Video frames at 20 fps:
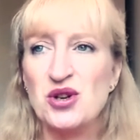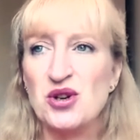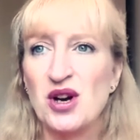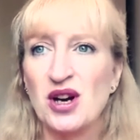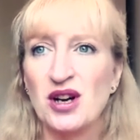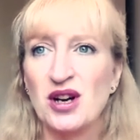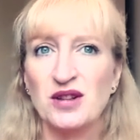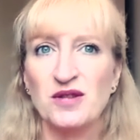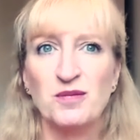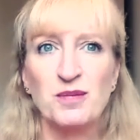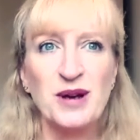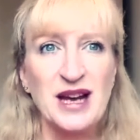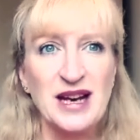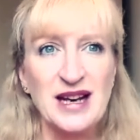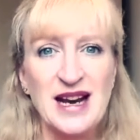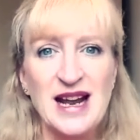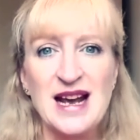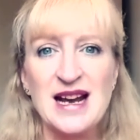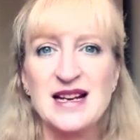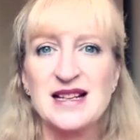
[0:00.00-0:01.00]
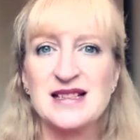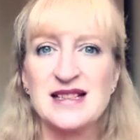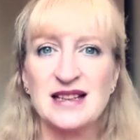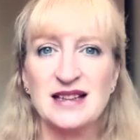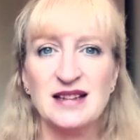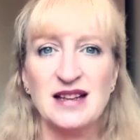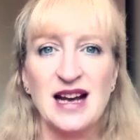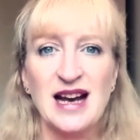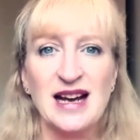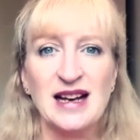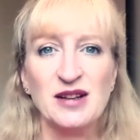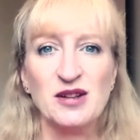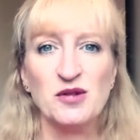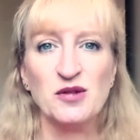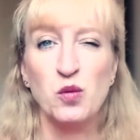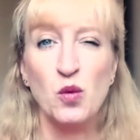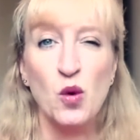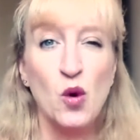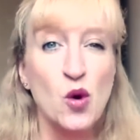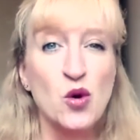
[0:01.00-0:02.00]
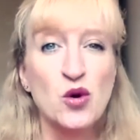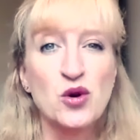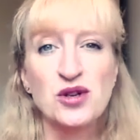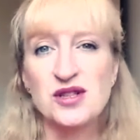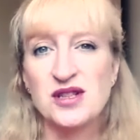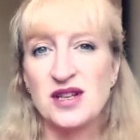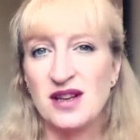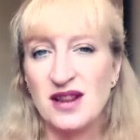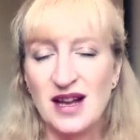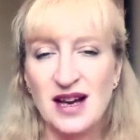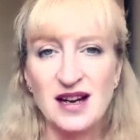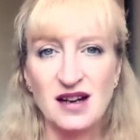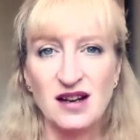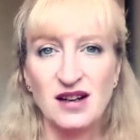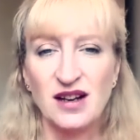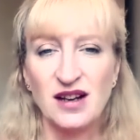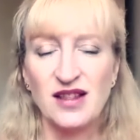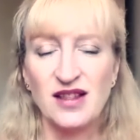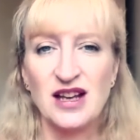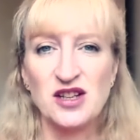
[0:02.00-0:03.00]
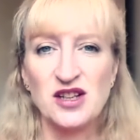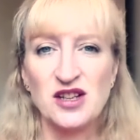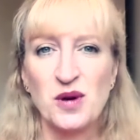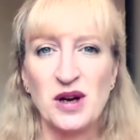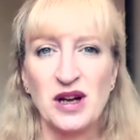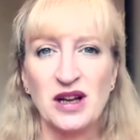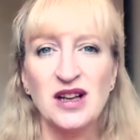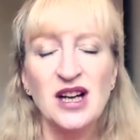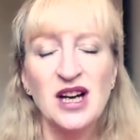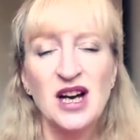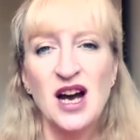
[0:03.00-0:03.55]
kind of picnics and walks and that kind of thing as well.